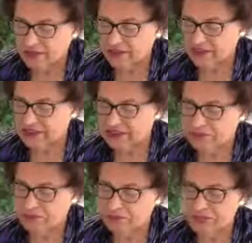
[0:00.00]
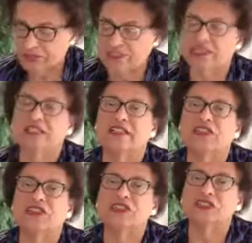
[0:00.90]
was especially
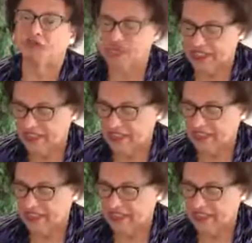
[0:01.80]
touched, knowing